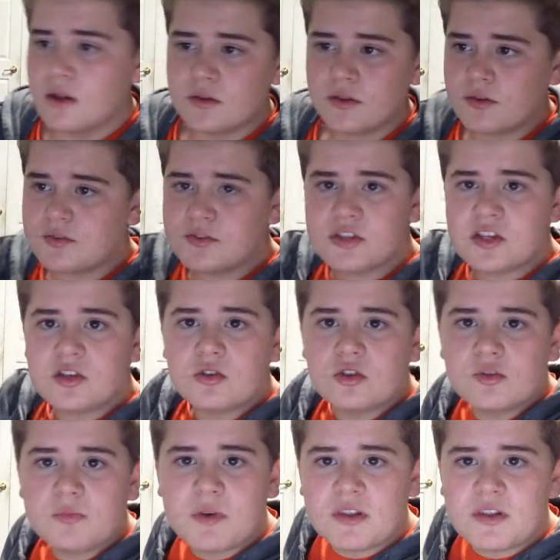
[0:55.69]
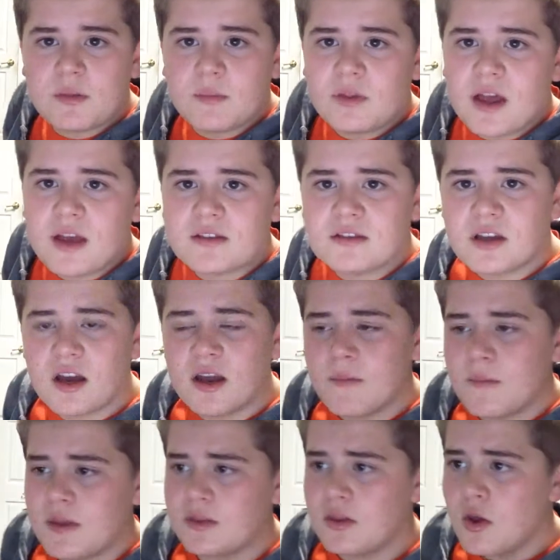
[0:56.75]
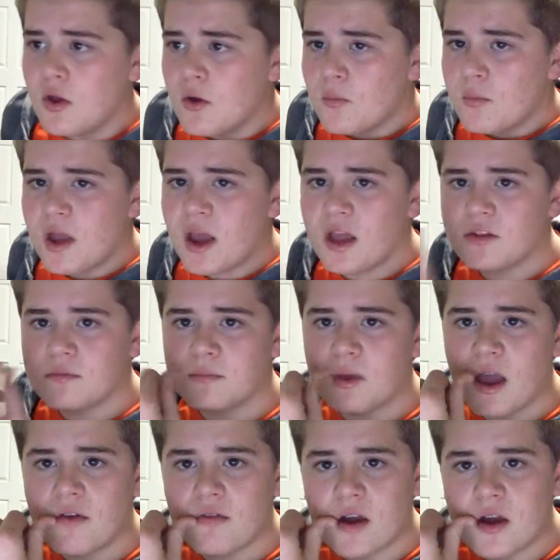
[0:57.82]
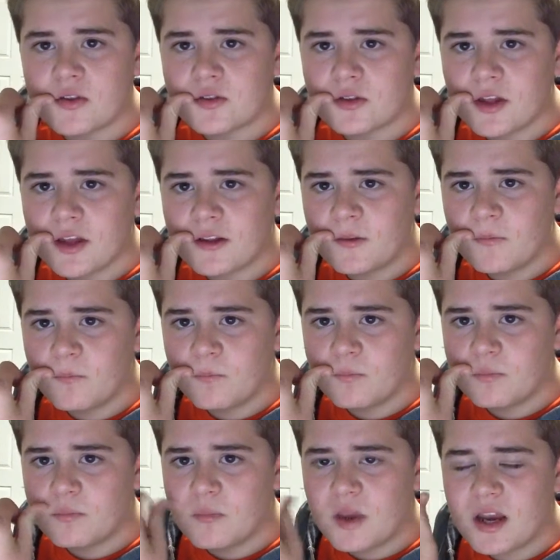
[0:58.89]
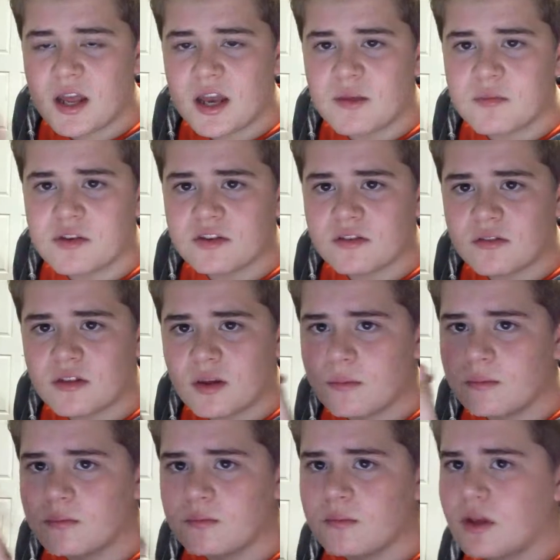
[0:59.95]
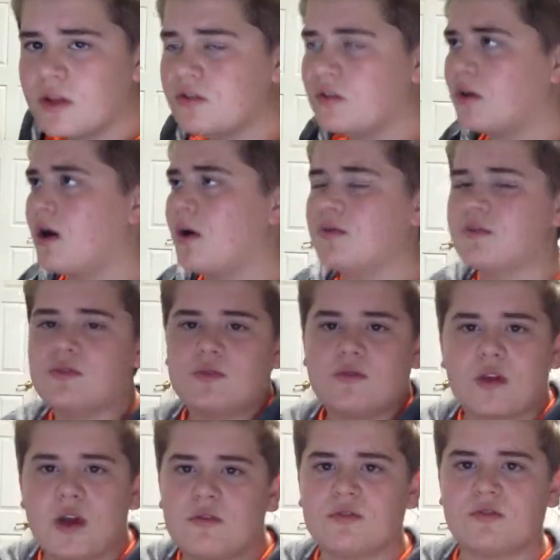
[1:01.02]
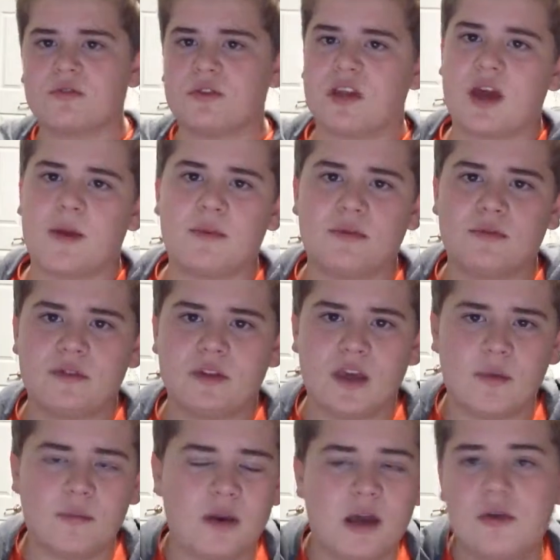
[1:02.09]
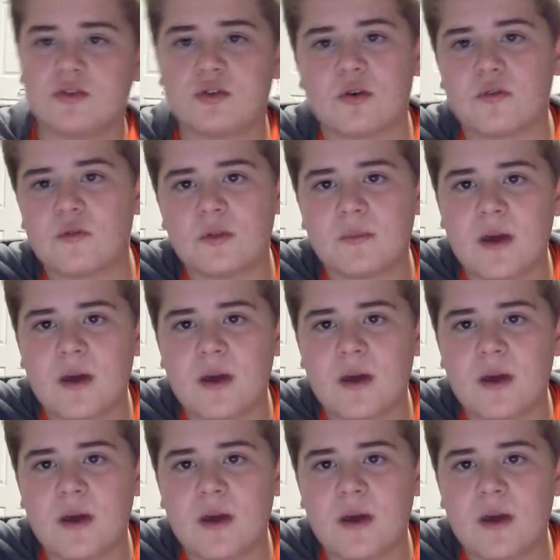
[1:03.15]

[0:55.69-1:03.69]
The Seagulls beat them last time, and Pat Riots are like main enemies of them. So I wasn't really happy with the game. But I was going for the